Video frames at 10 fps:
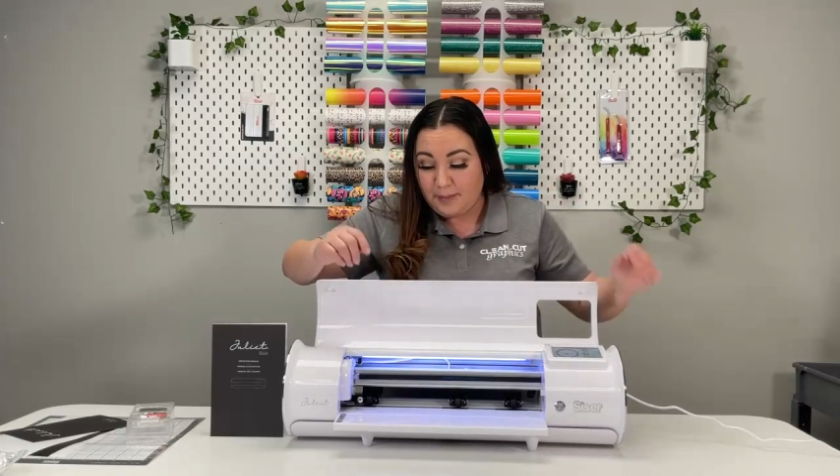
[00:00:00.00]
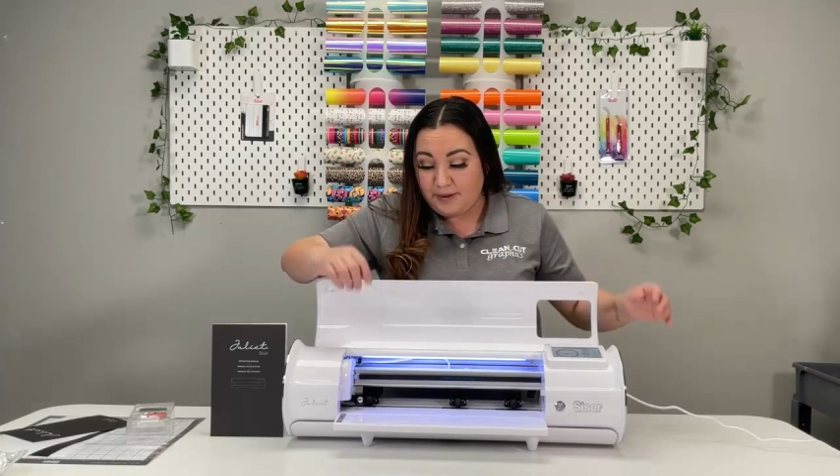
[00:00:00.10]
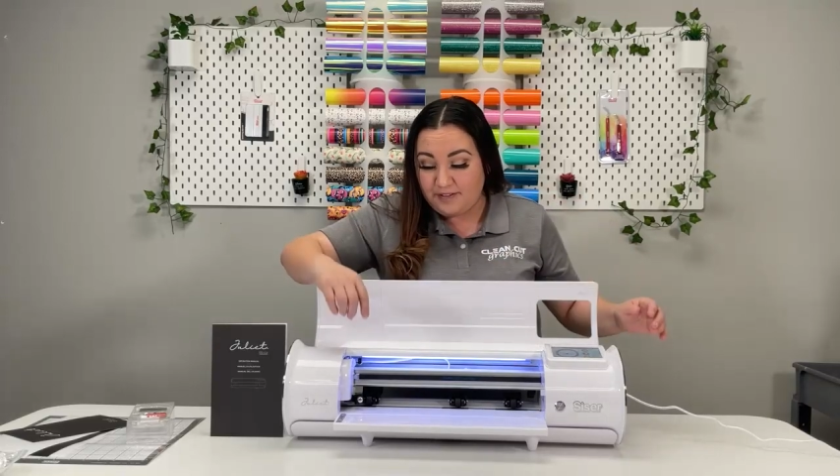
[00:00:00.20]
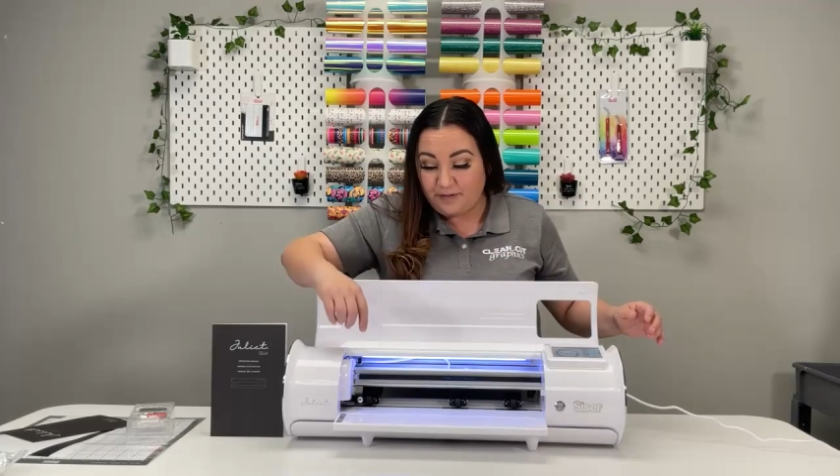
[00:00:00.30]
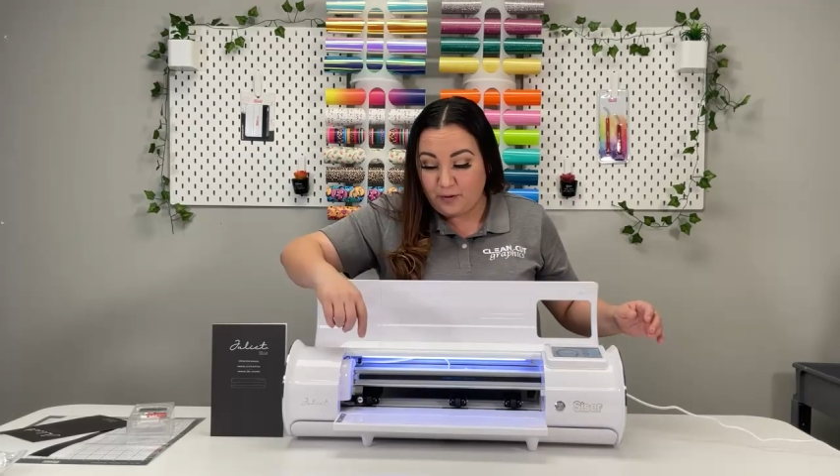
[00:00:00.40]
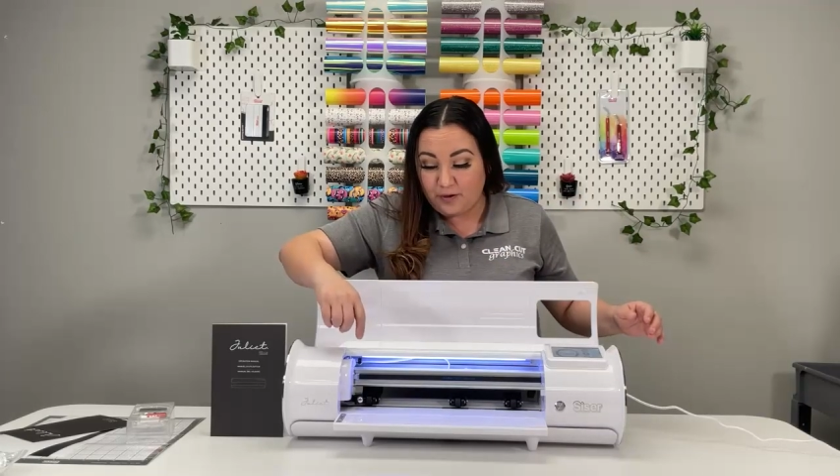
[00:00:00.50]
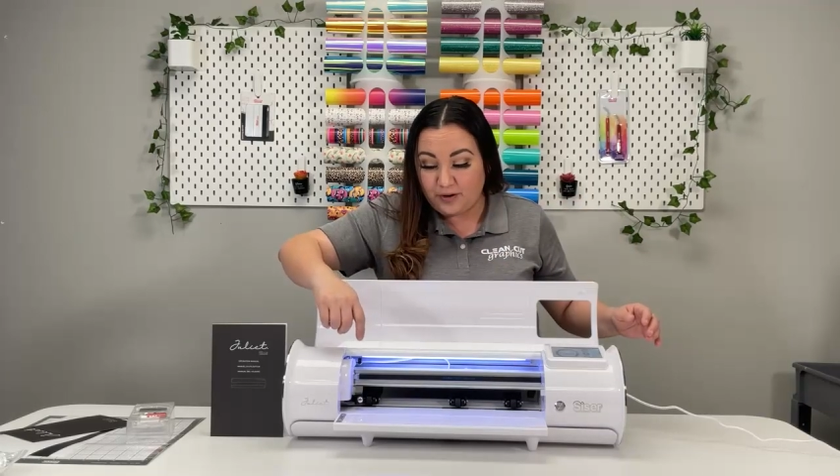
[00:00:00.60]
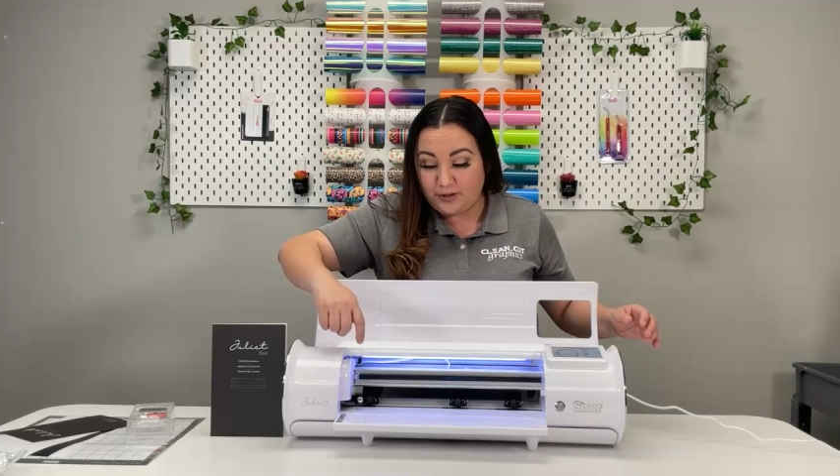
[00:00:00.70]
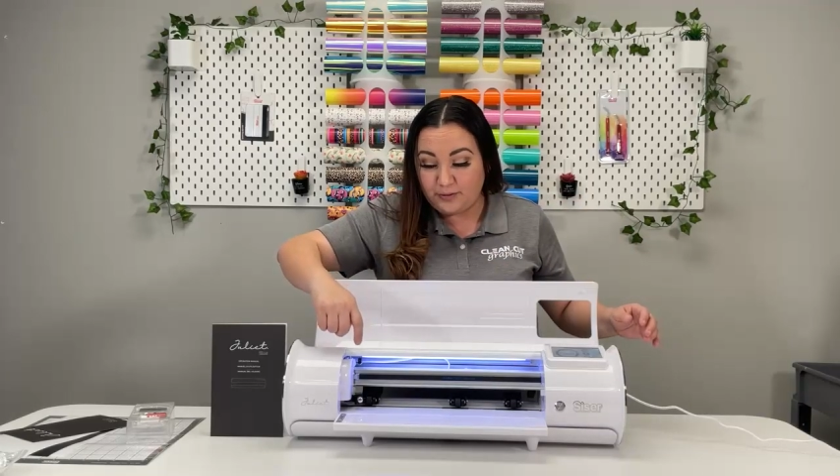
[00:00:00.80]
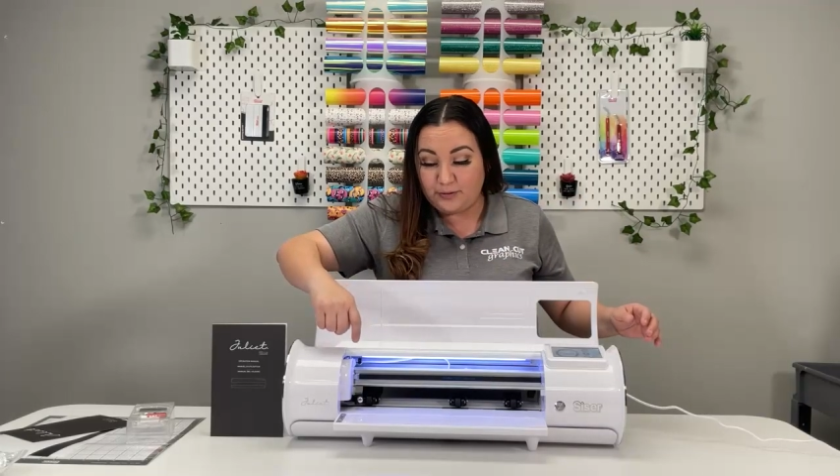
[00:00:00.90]
before
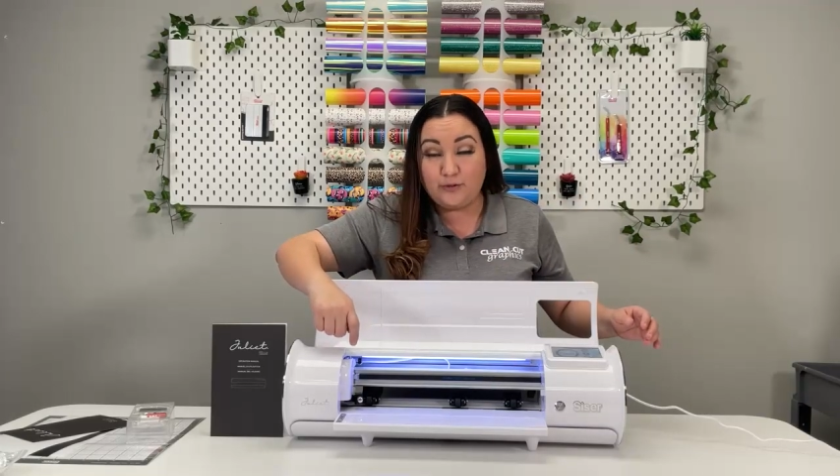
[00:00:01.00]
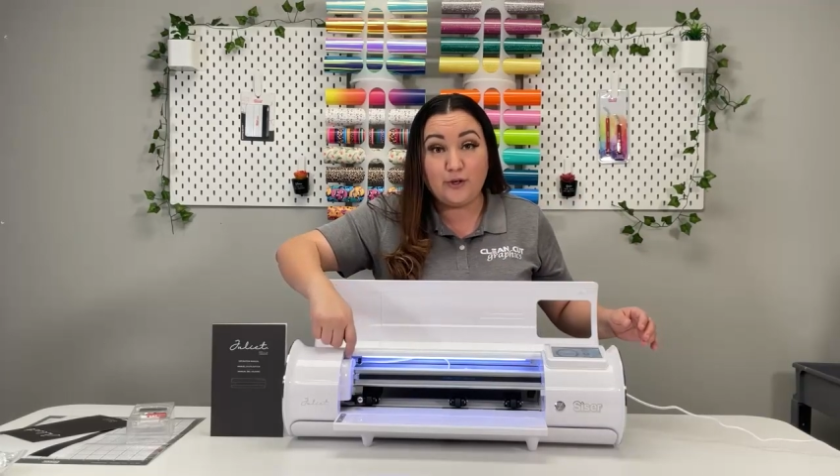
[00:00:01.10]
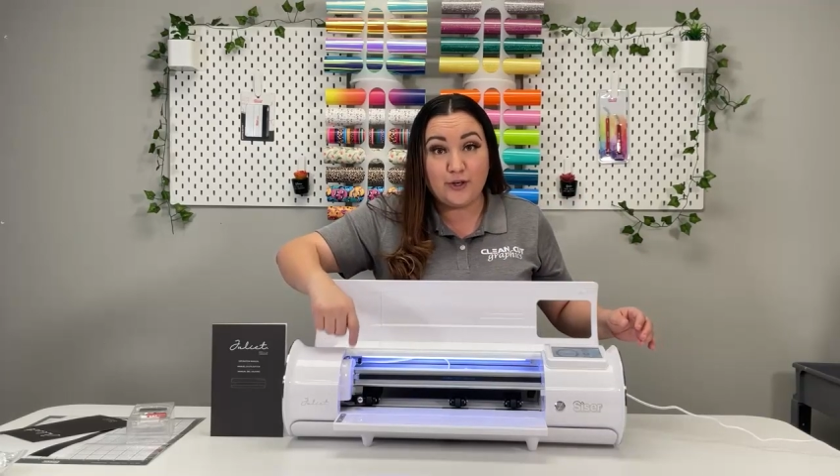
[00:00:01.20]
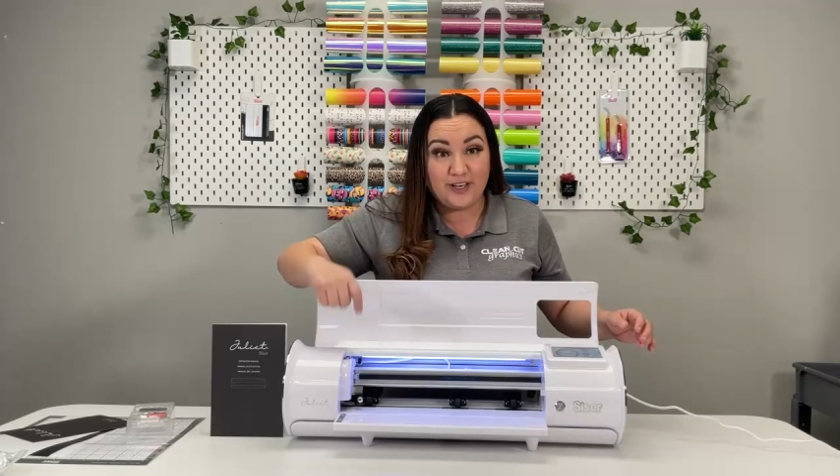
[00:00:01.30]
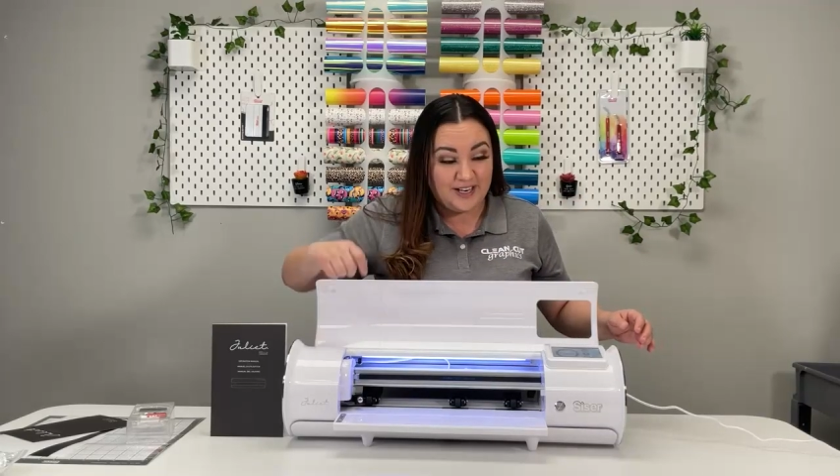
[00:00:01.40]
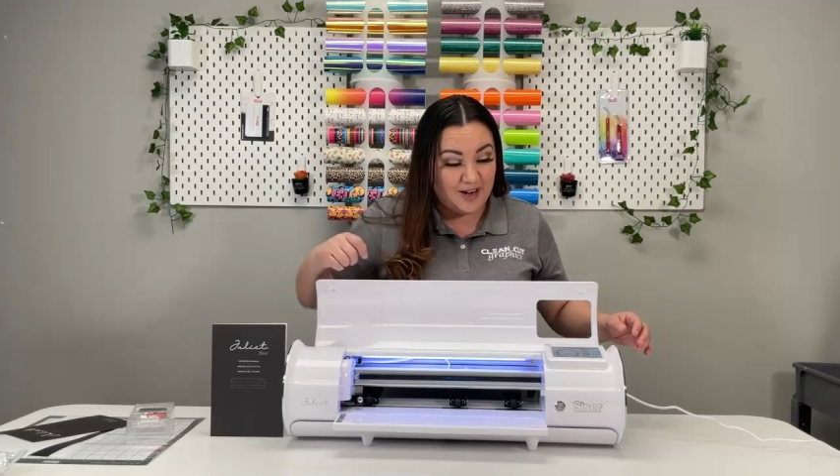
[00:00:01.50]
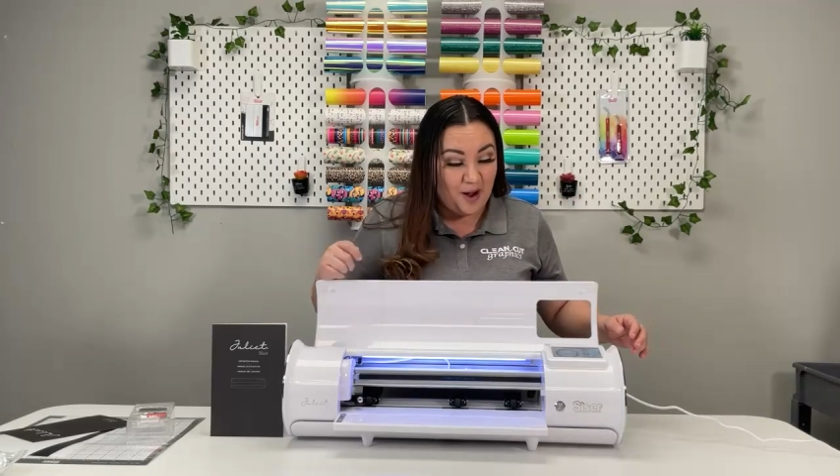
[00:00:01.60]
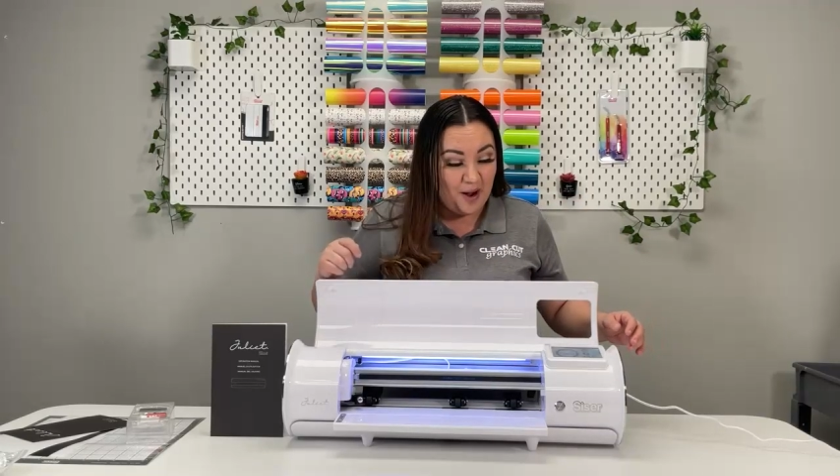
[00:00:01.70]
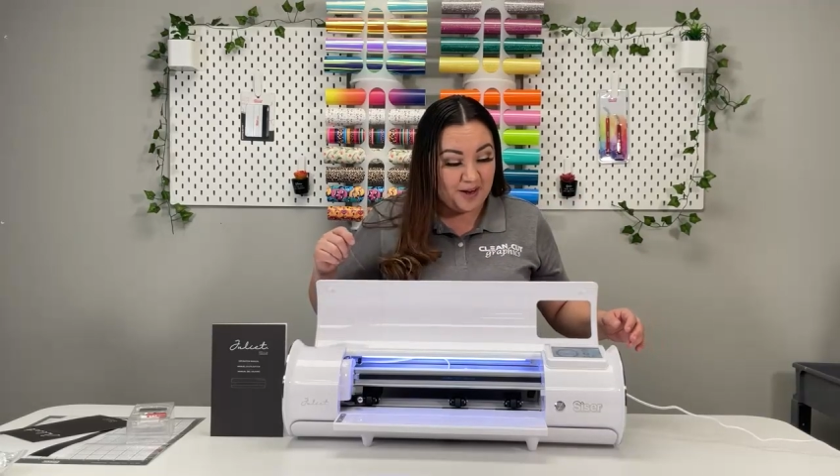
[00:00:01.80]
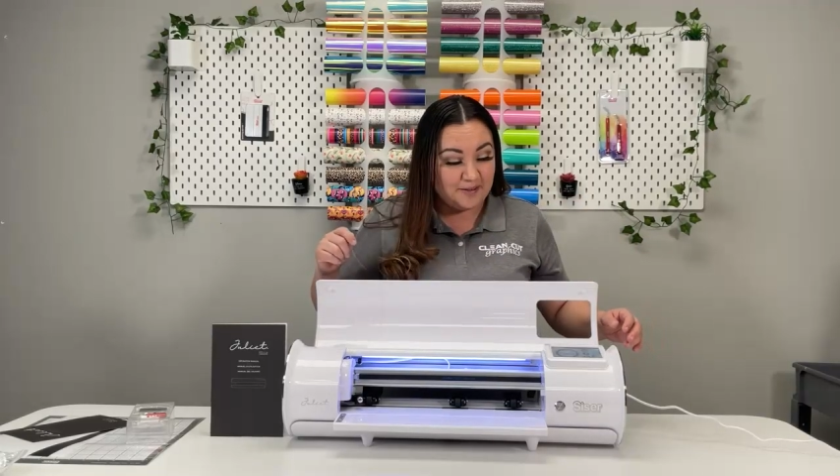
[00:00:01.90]
you turn it
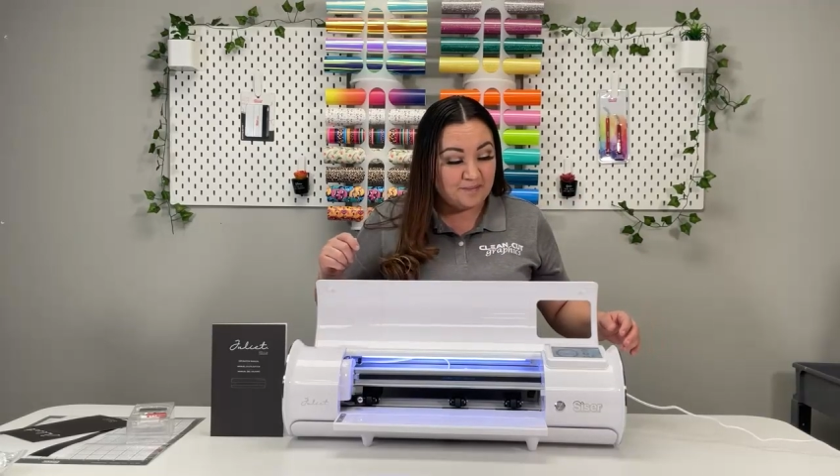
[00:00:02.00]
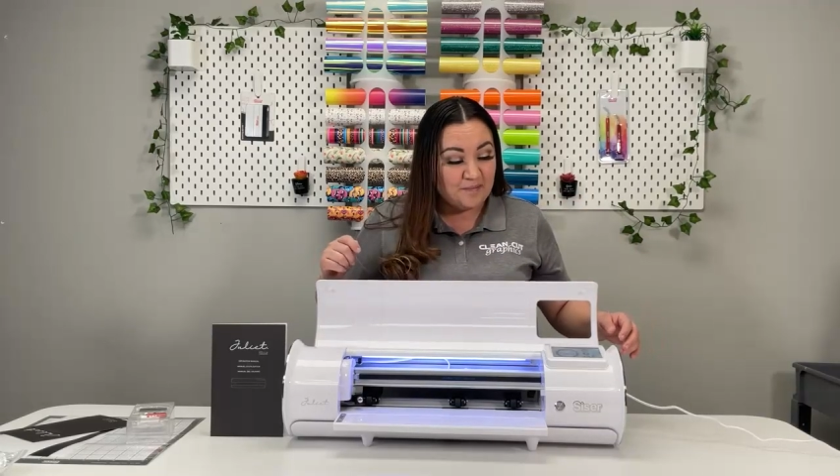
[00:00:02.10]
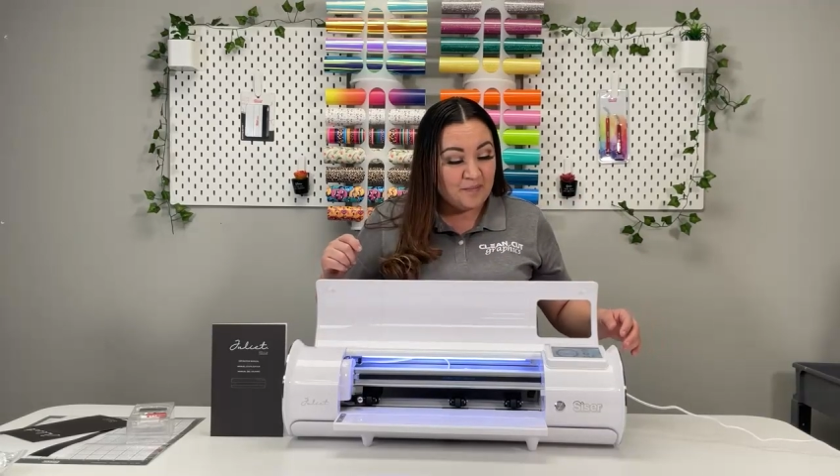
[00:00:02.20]
on.